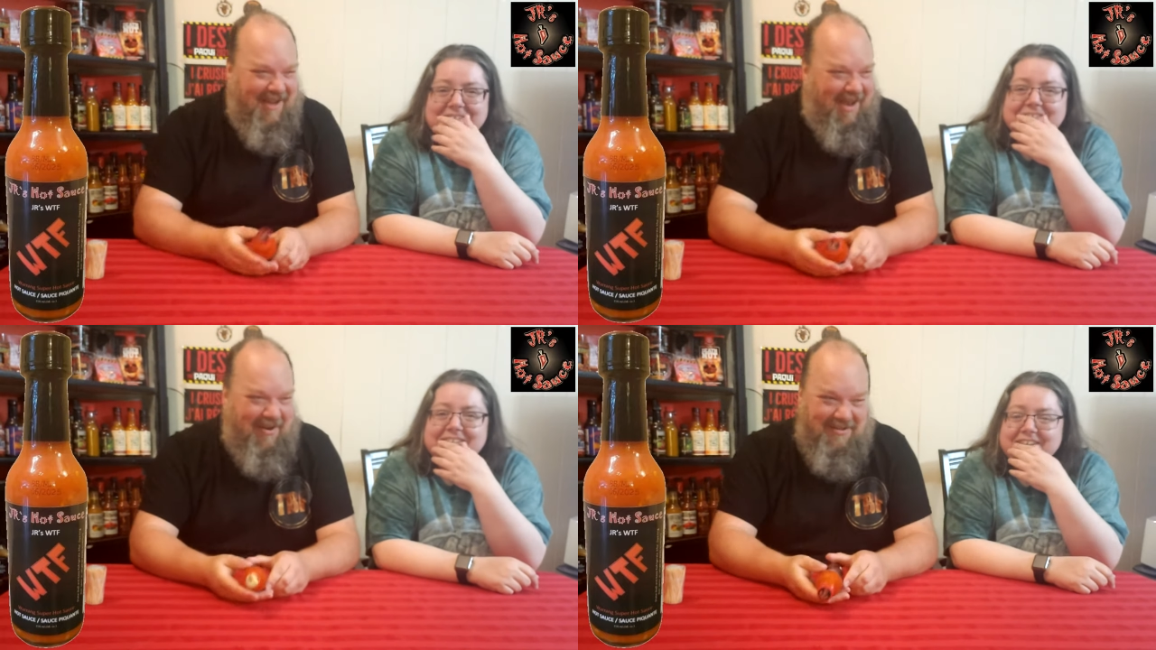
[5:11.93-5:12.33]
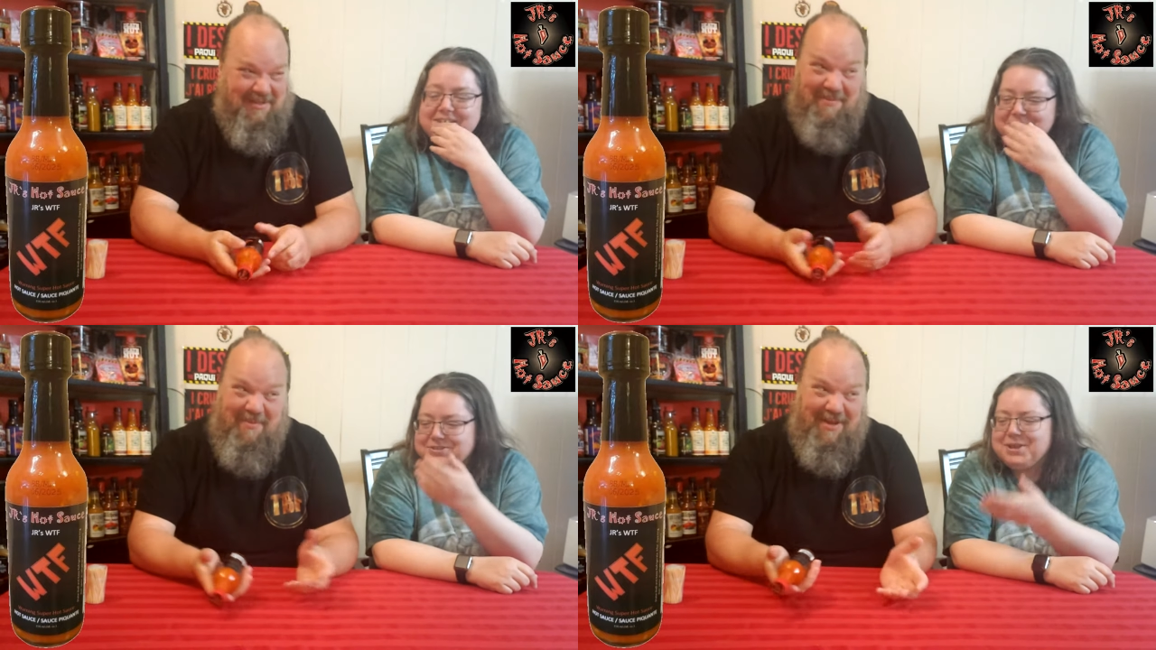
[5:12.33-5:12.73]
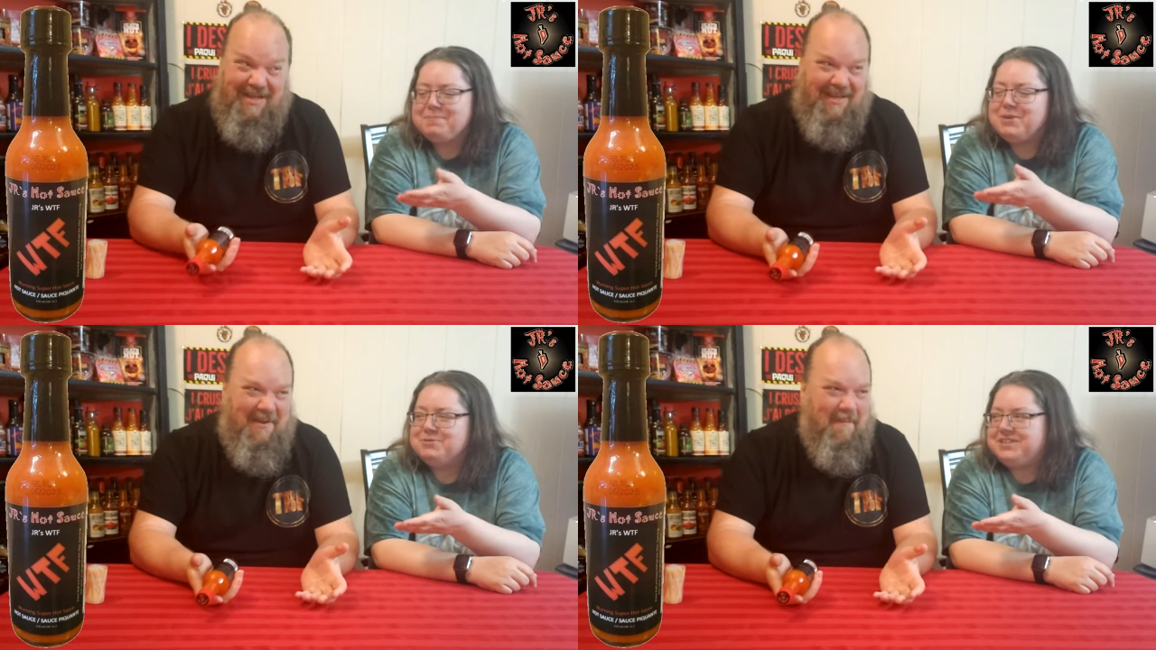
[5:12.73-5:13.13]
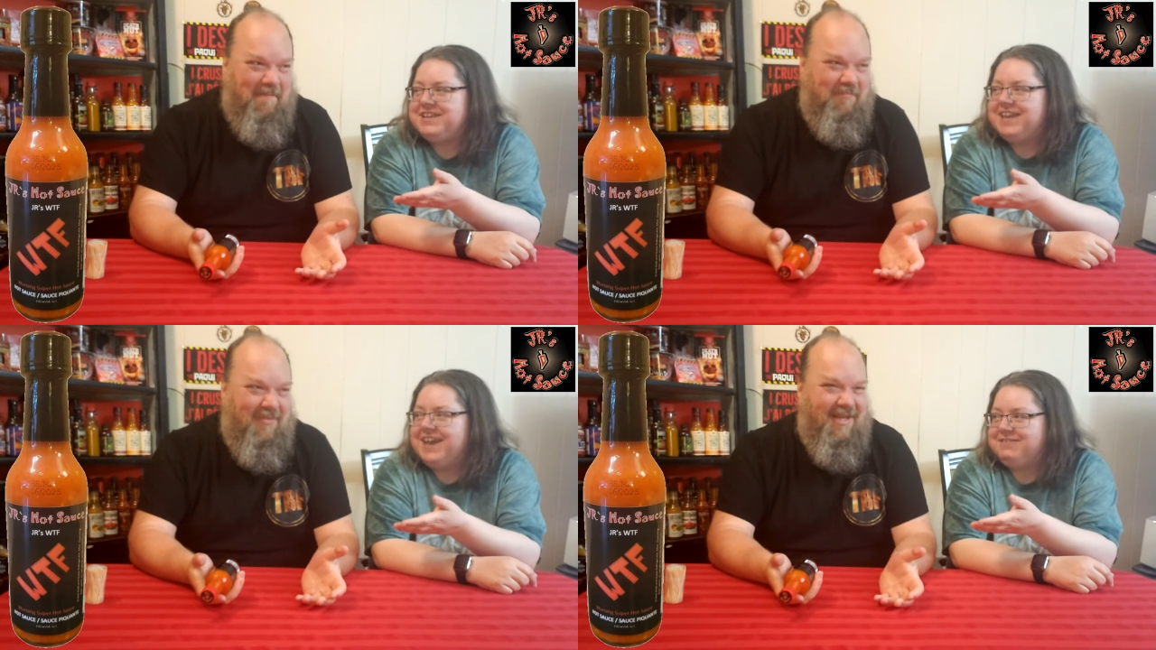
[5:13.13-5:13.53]
Speaker 1: Uh, some people like,
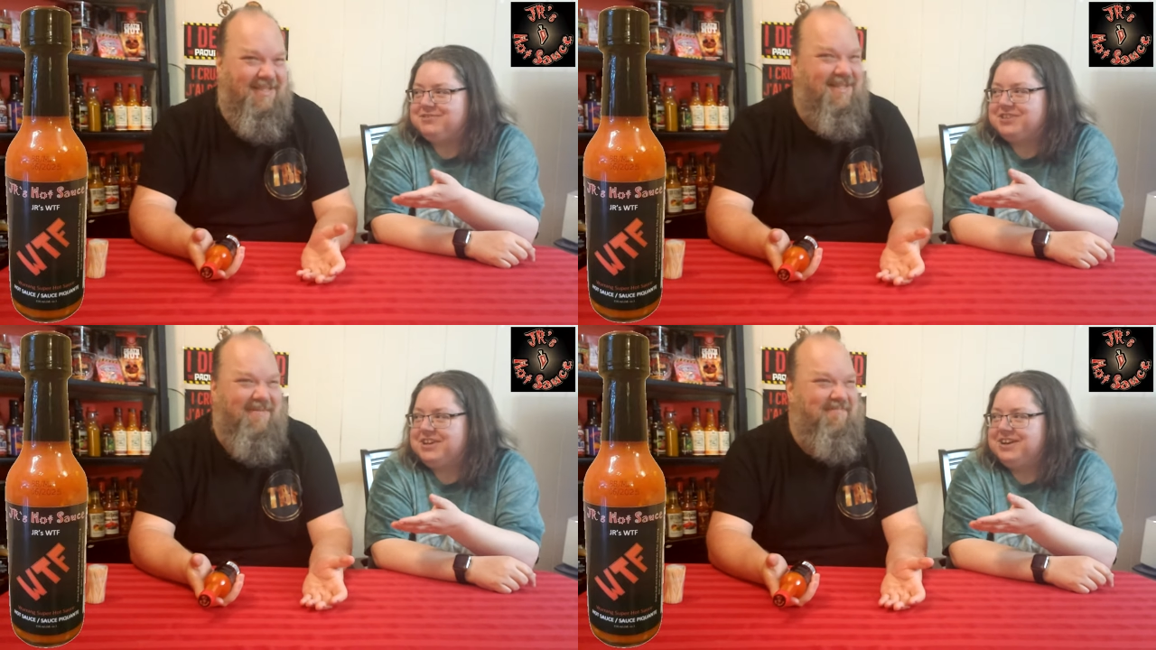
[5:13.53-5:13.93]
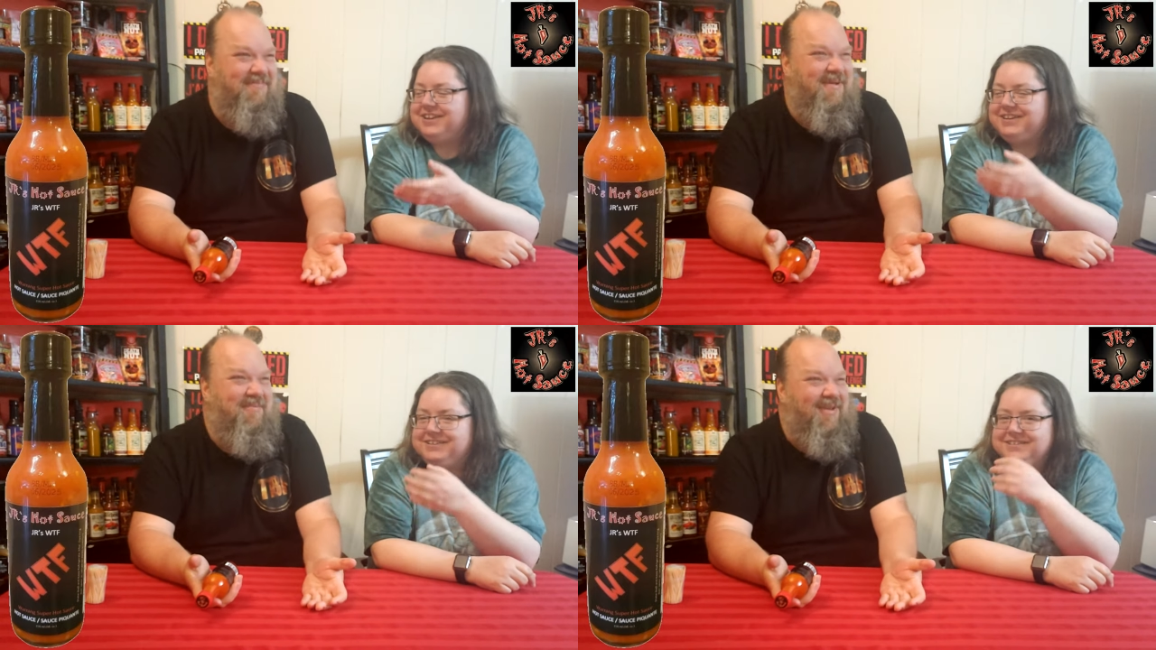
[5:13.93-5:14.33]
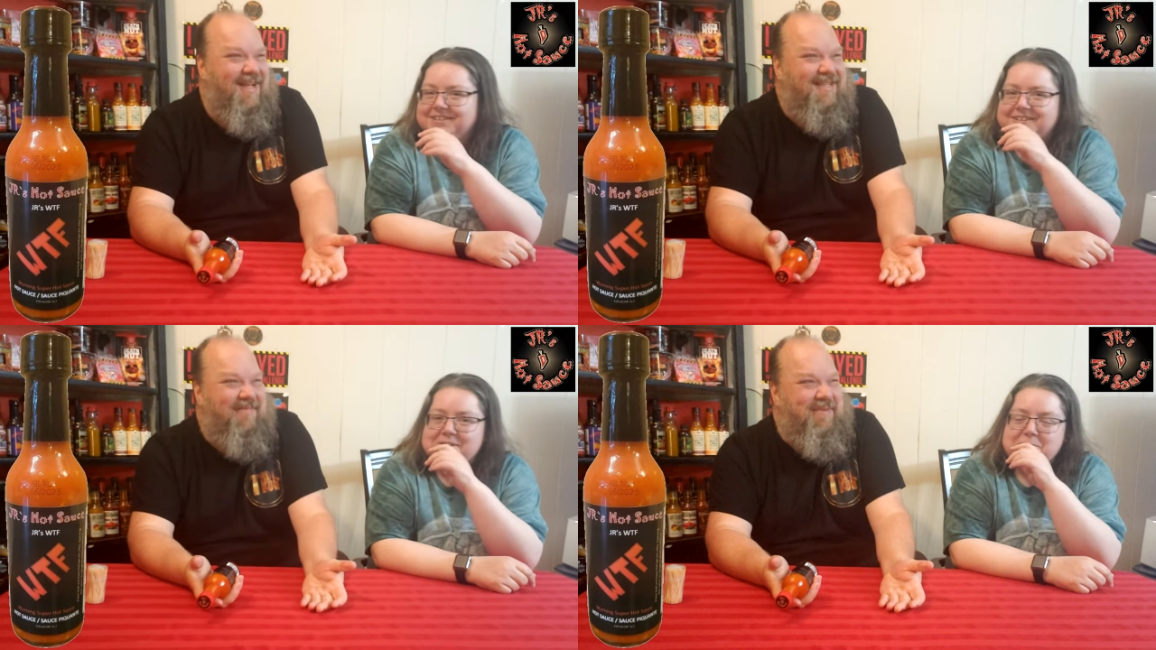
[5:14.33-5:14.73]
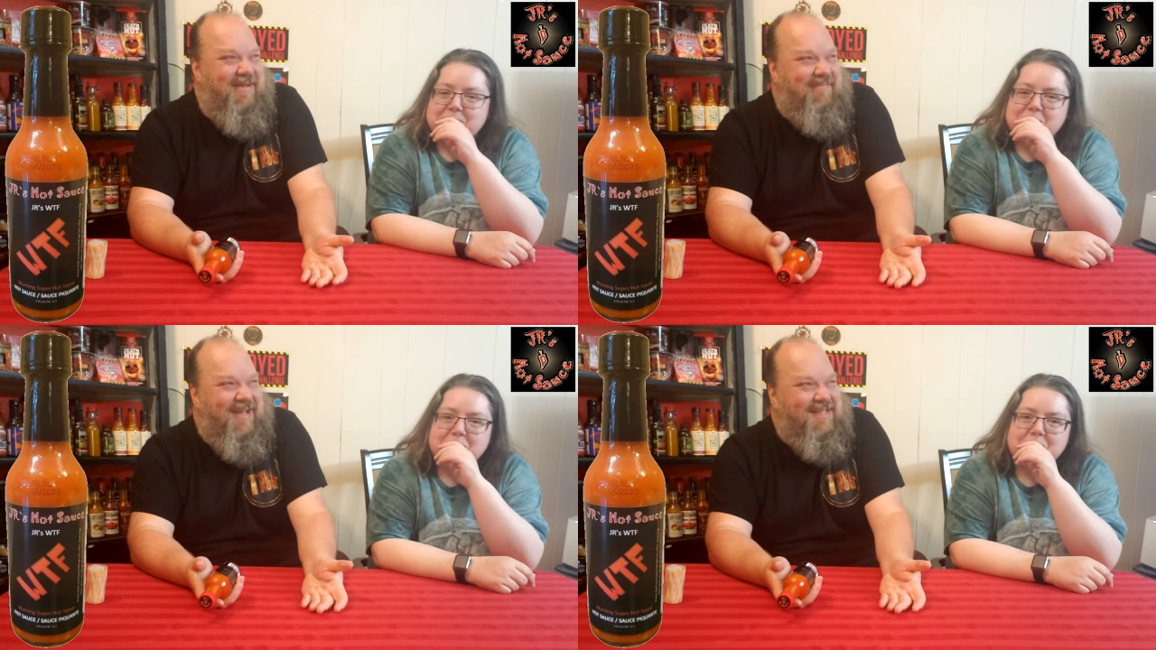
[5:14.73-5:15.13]
WTF, Some people like to be
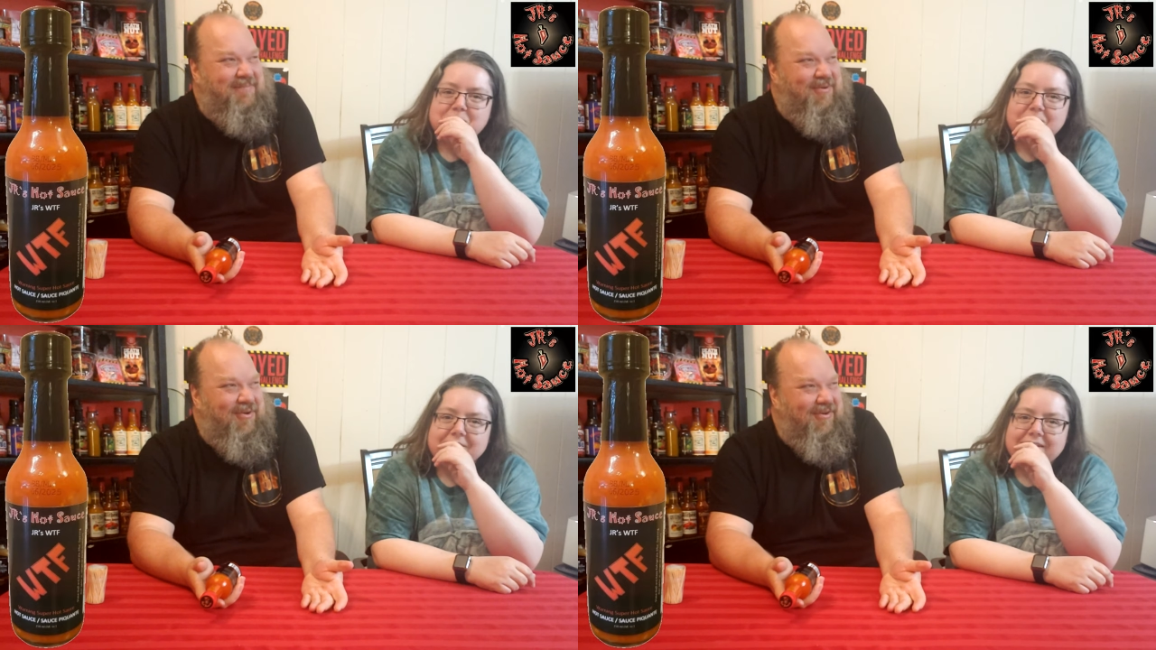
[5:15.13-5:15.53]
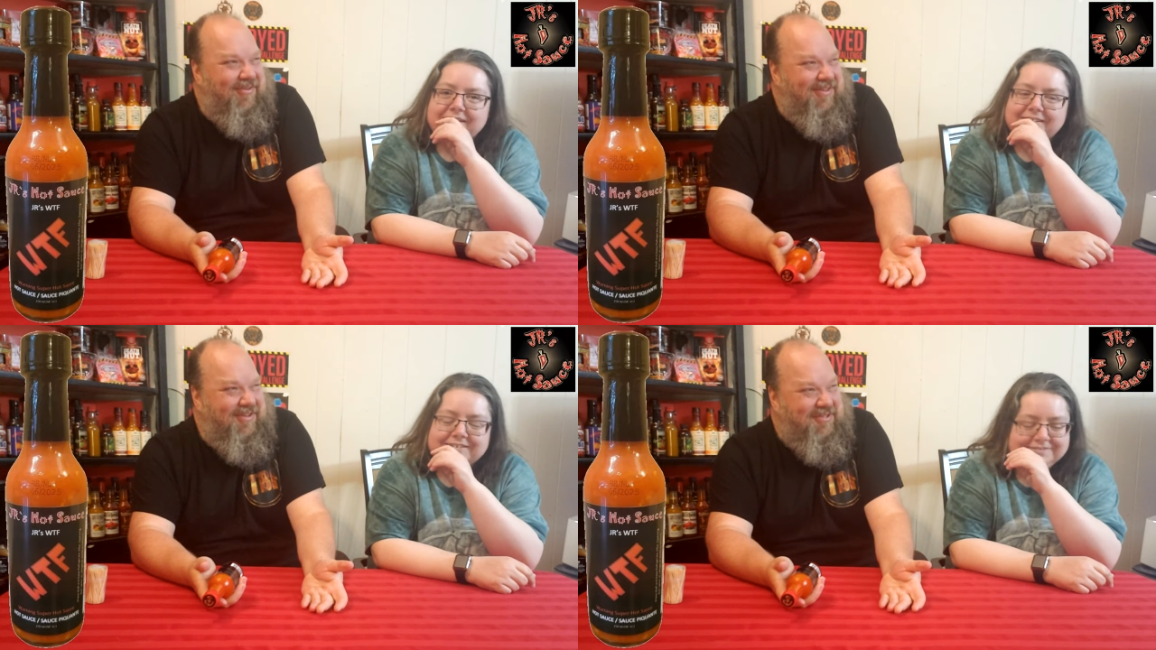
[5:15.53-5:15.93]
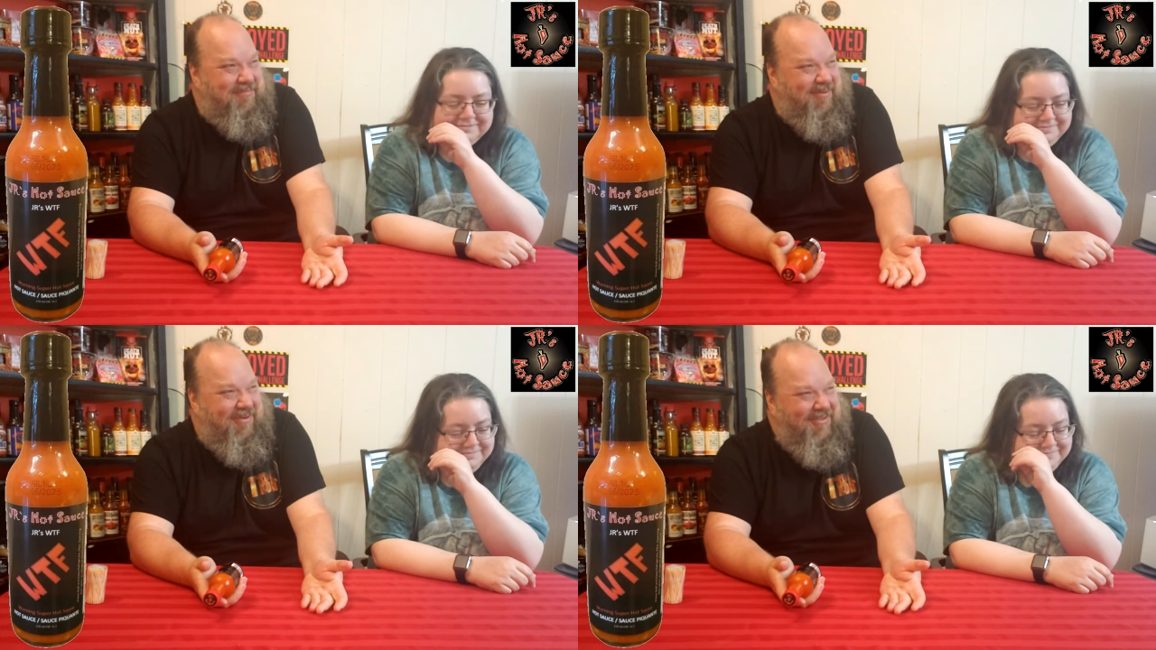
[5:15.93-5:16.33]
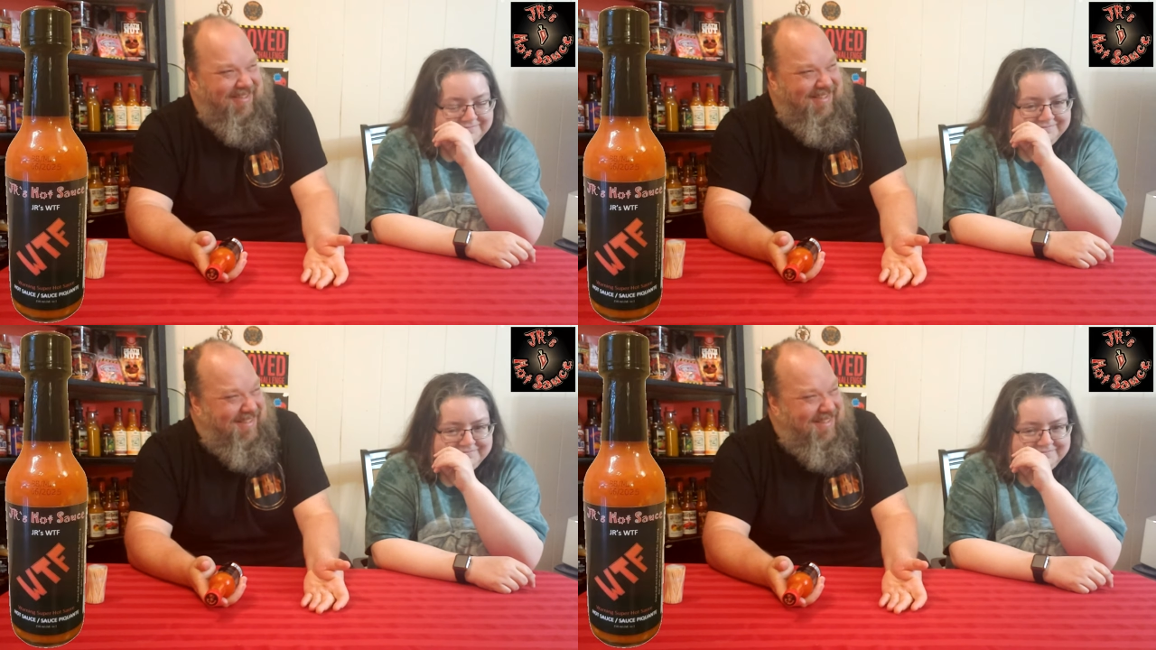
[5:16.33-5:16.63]
a big spoon or a little spoon.